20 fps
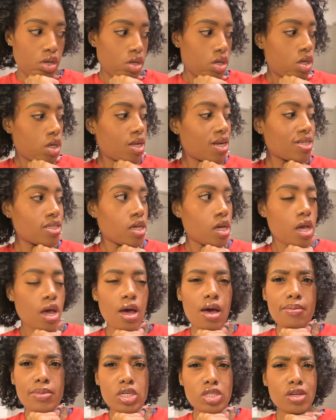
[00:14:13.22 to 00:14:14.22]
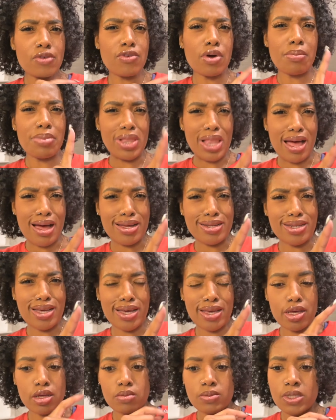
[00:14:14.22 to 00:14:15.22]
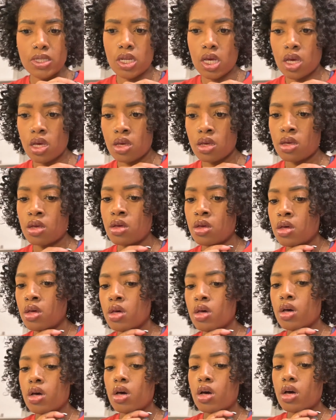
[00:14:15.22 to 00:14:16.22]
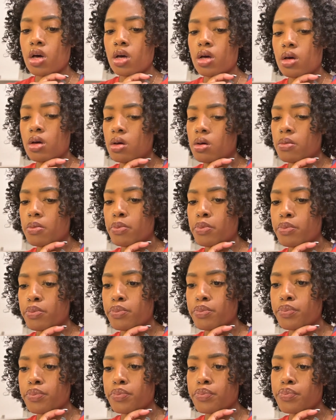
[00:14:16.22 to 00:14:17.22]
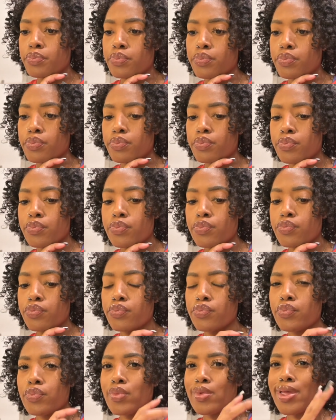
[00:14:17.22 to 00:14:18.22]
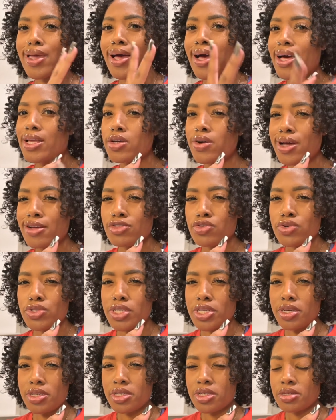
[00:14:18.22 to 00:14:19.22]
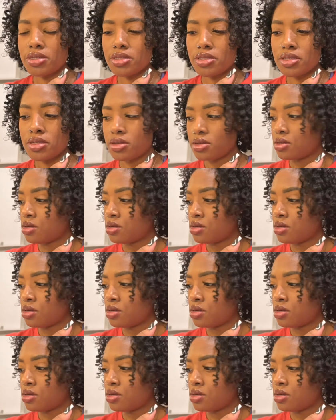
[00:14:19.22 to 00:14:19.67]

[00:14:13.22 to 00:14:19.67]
Can I tell you how much of a blonde I am today? Um, I don't have tortillas.